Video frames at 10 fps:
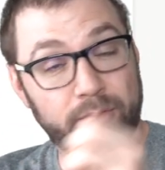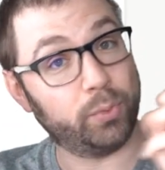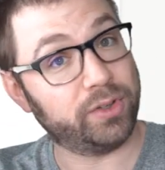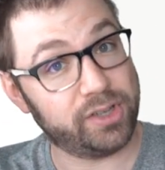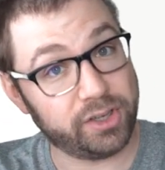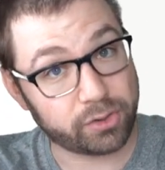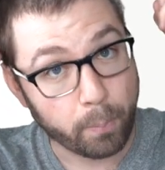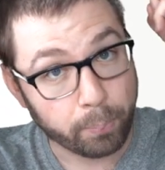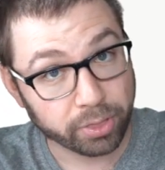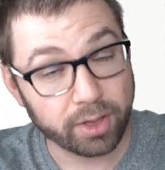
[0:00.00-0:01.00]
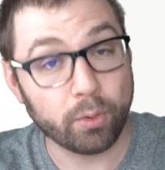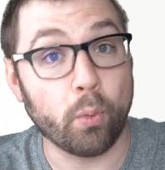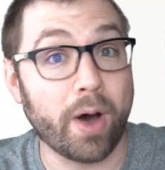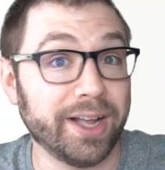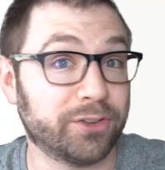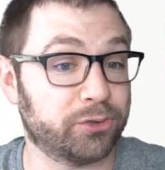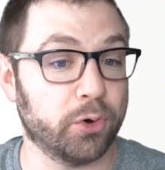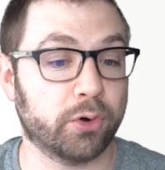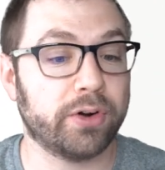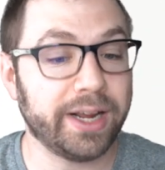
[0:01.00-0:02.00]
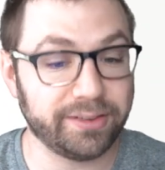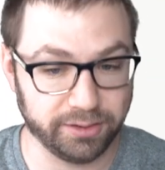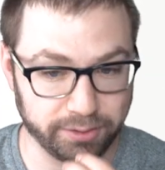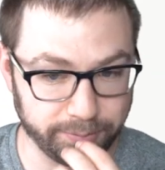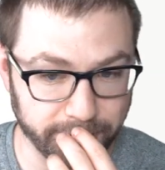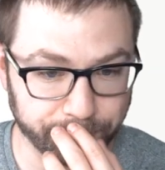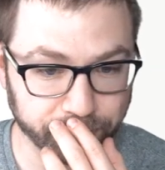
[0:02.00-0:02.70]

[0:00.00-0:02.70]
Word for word: which is why it's so crazy to me.